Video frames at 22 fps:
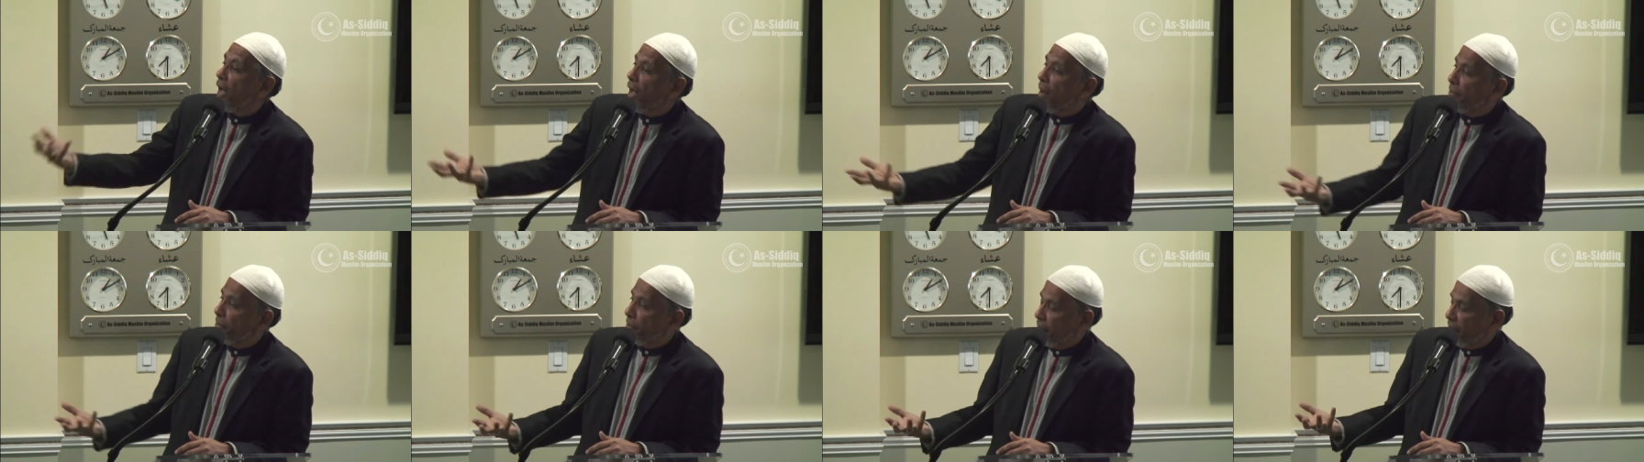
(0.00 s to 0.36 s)

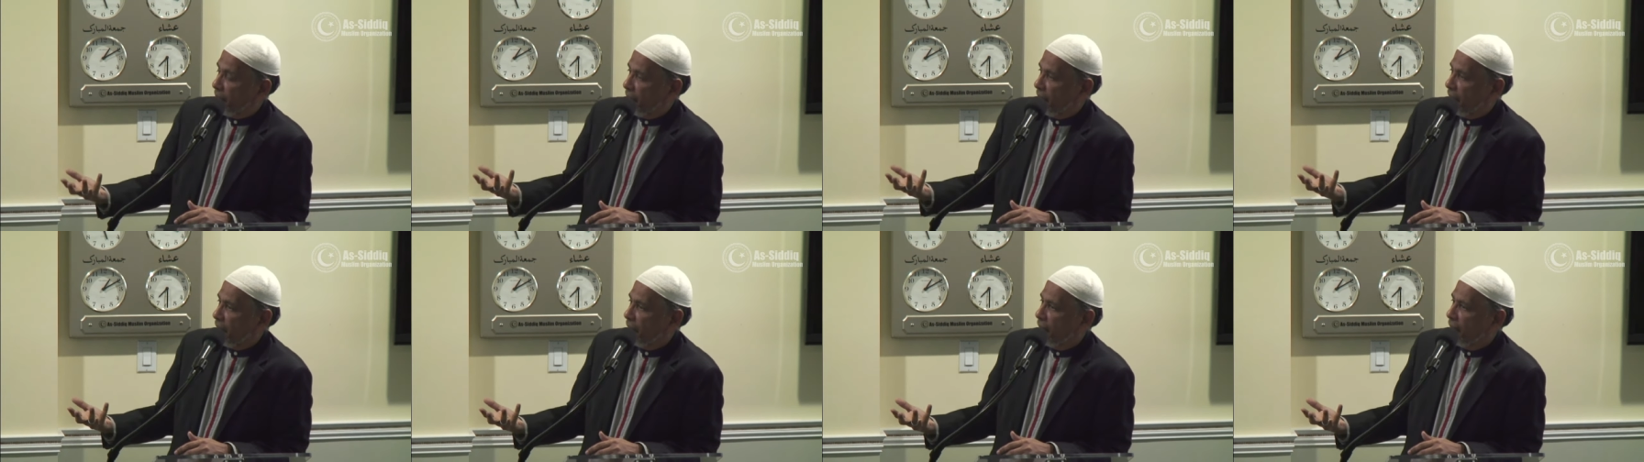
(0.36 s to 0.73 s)

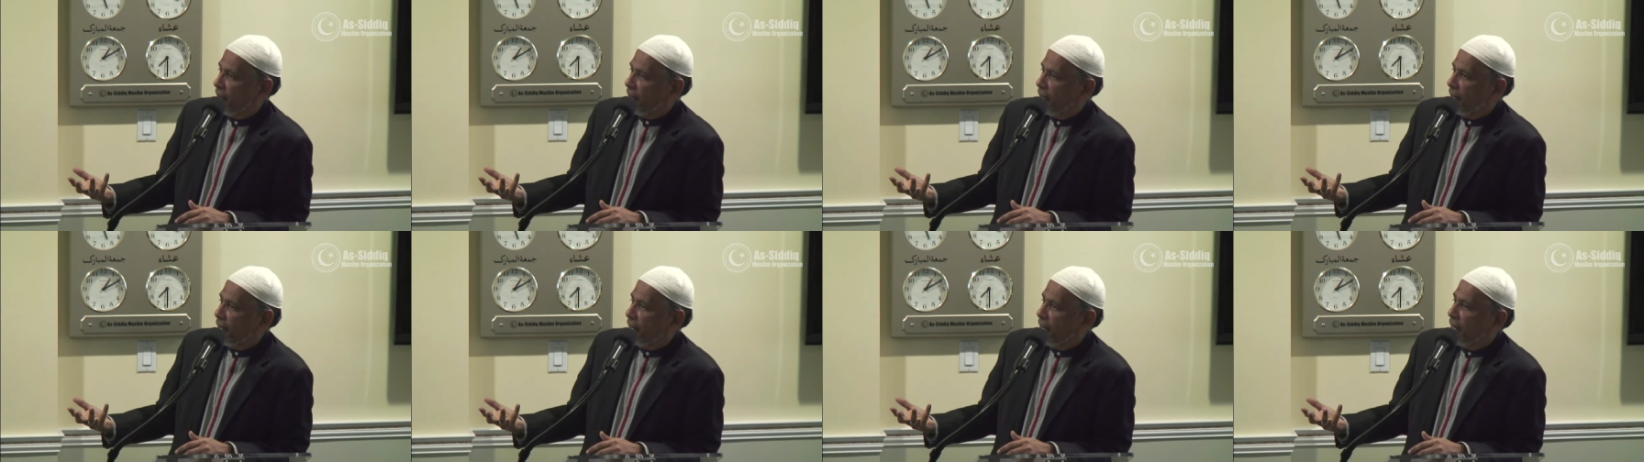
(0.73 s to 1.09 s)

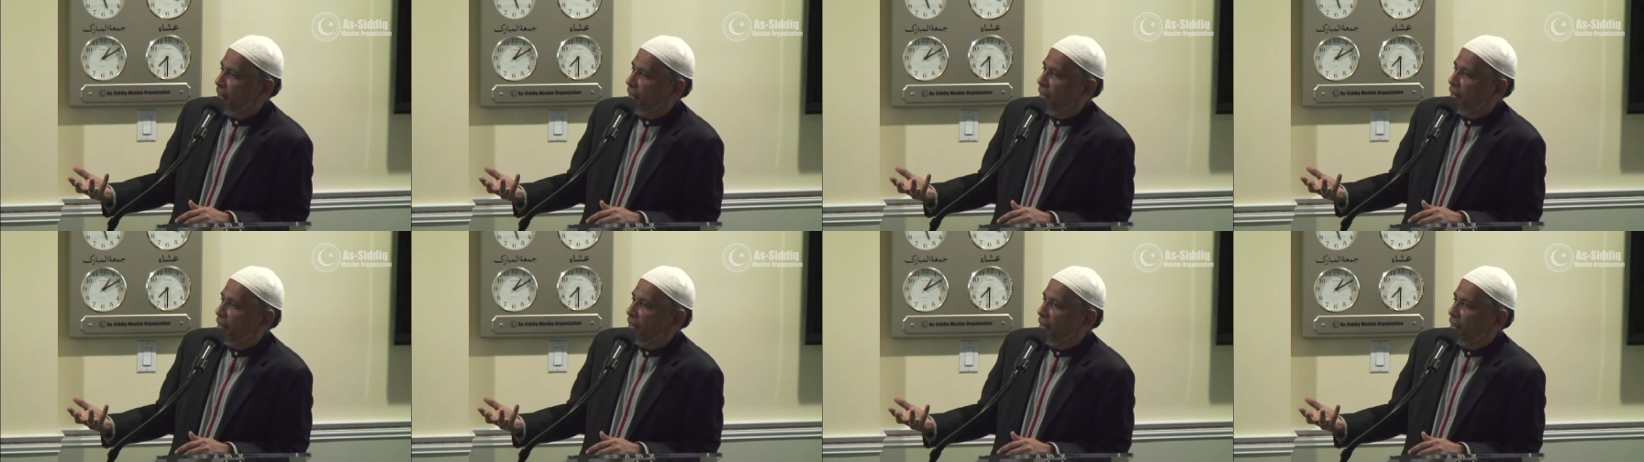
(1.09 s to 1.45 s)

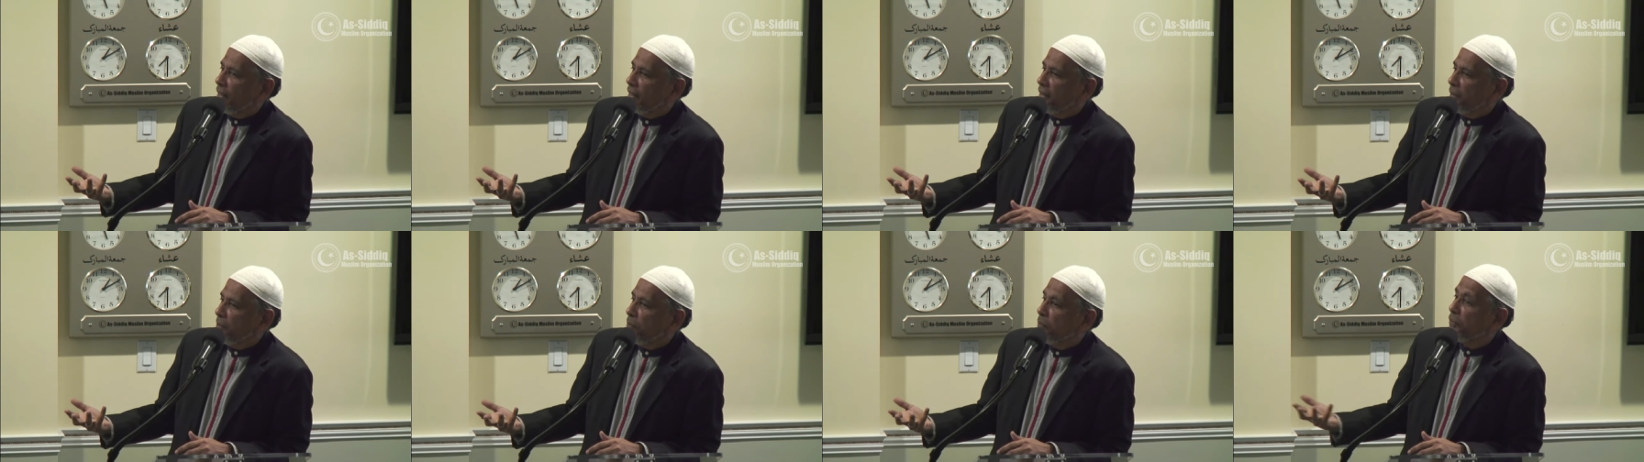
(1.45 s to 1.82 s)

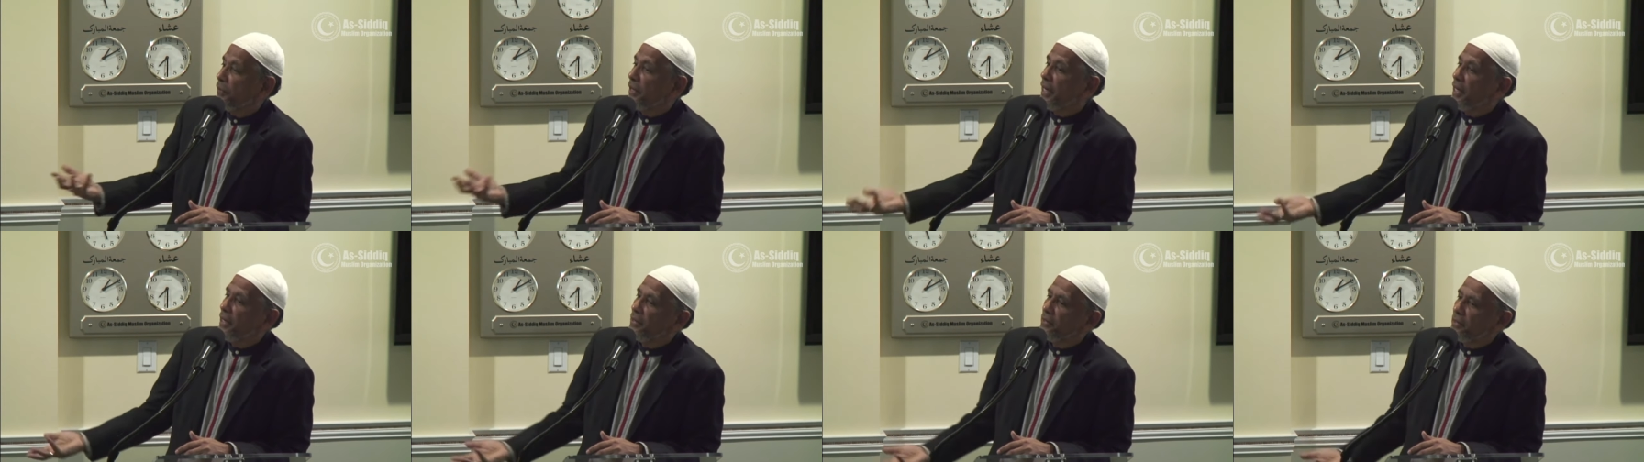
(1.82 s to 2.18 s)
up
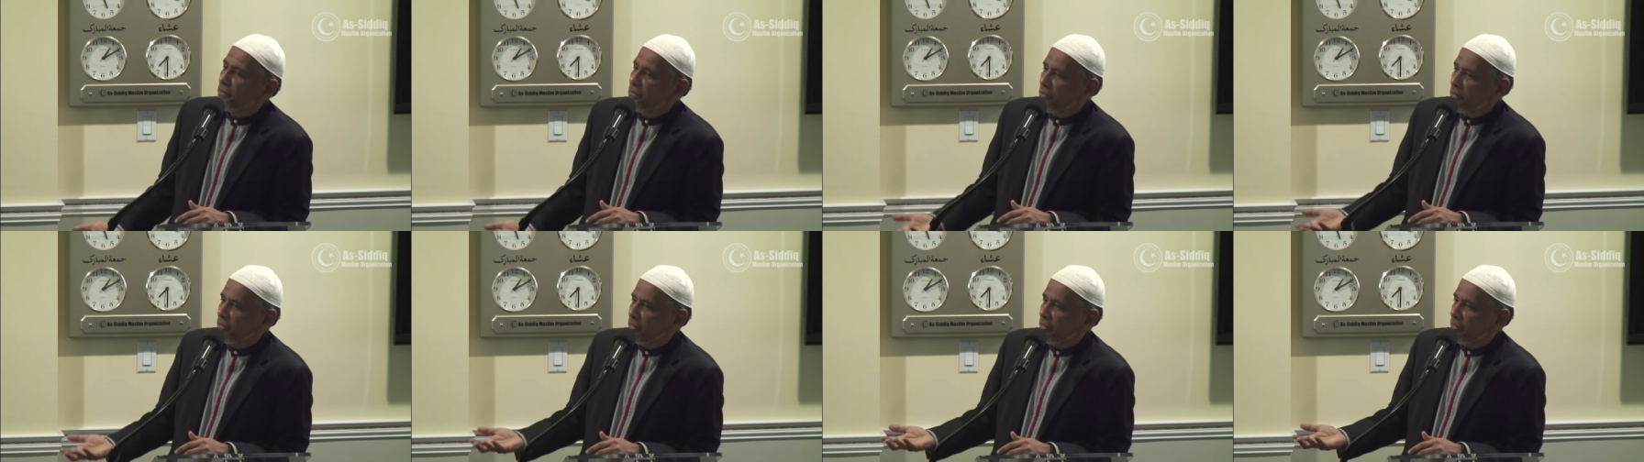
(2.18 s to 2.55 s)

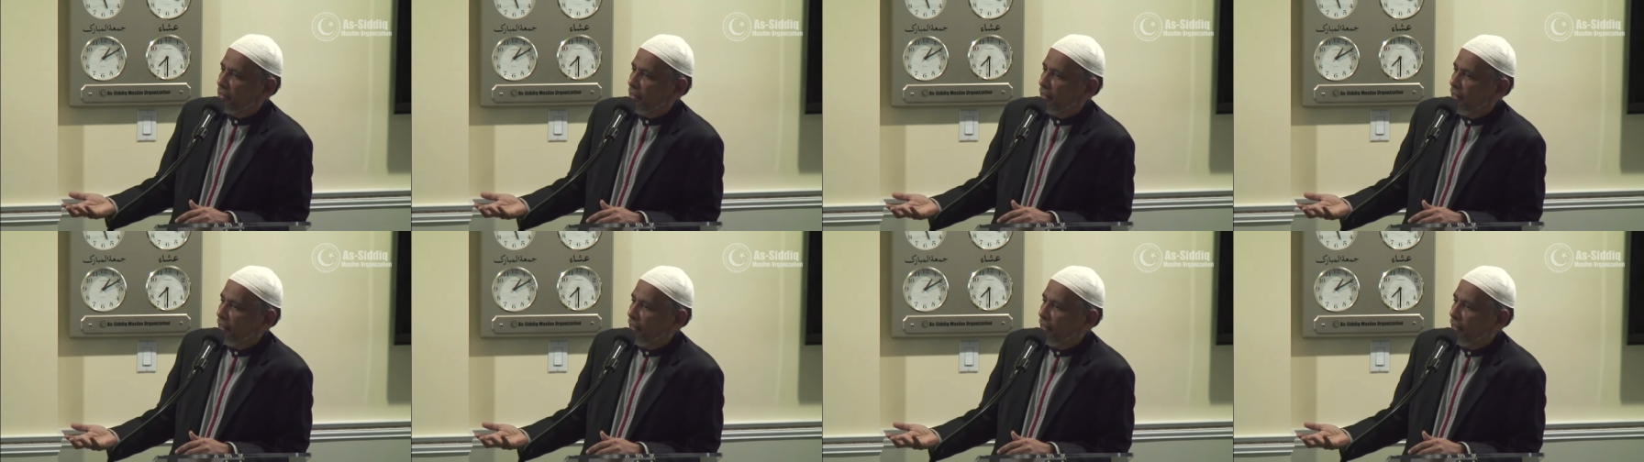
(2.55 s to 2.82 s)
prayers